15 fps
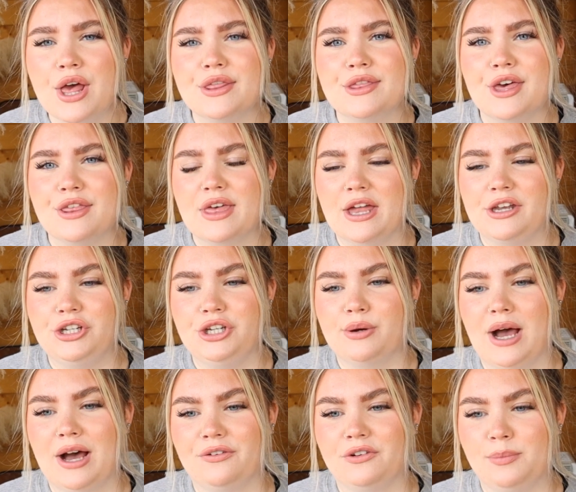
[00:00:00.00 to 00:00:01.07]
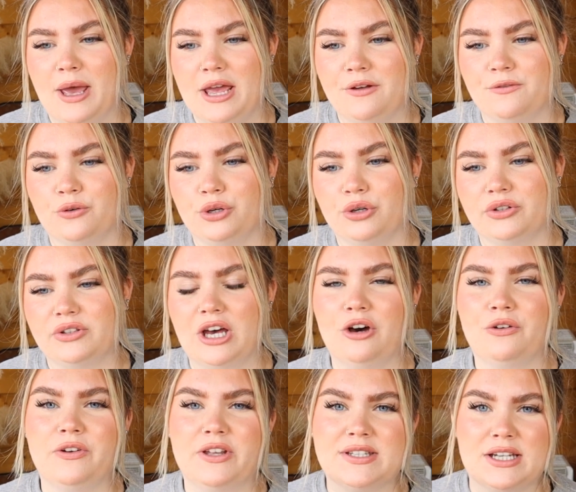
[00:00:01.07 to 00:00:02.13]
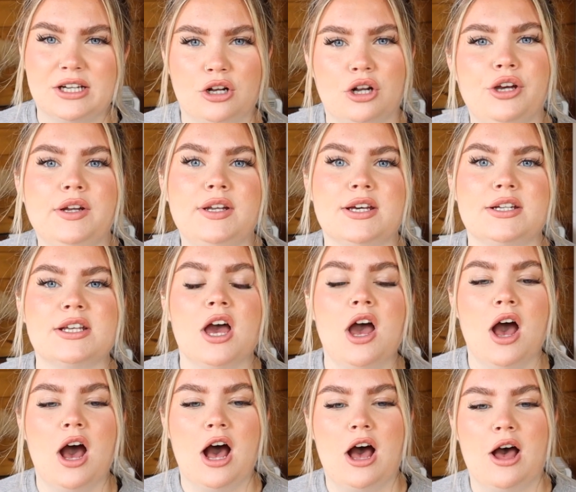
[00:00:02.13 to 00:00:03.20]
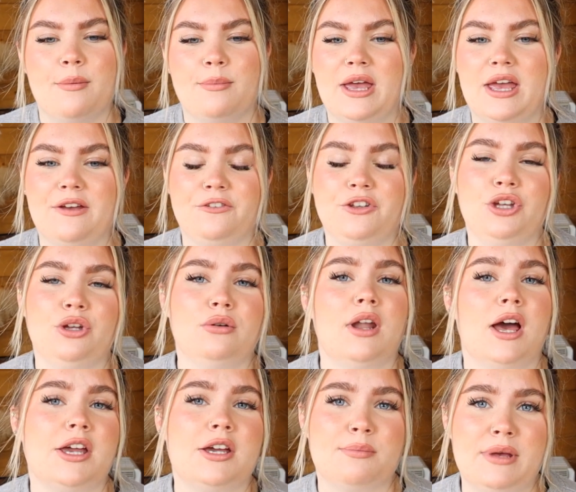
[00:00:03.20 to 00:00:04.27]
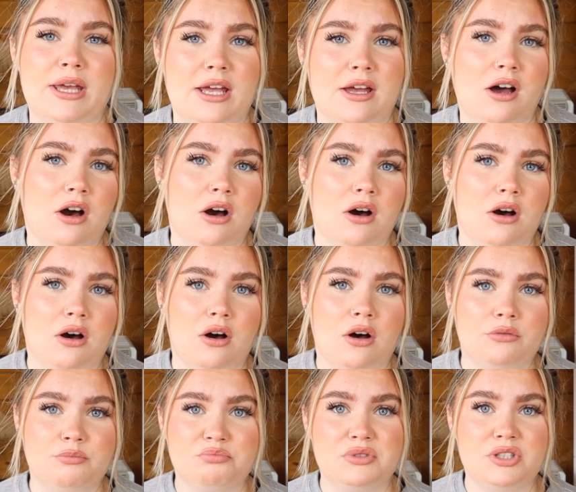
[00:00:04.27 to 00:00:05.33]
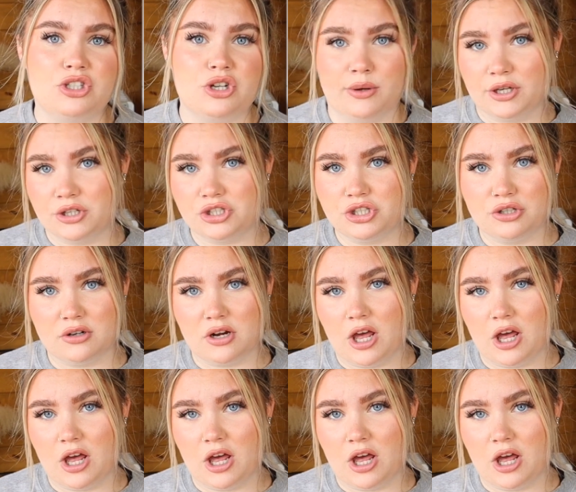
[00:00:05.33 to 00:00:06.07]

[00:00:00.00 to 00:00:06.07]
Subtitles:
that then you have to pay for yourself. It's included if you, like me, are doing a student